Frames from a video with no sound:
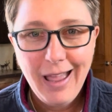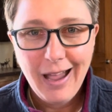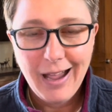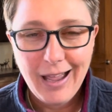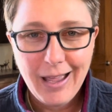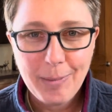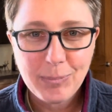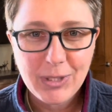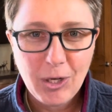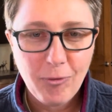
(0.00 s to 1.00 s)

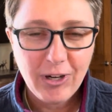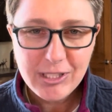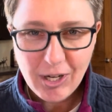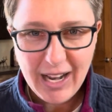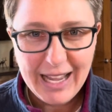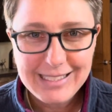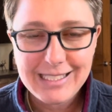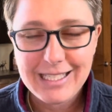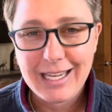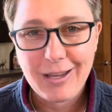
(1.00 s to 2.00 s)
very
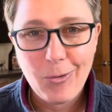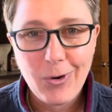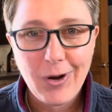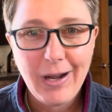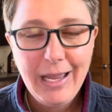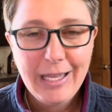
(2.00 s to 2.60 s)
sarcastic, or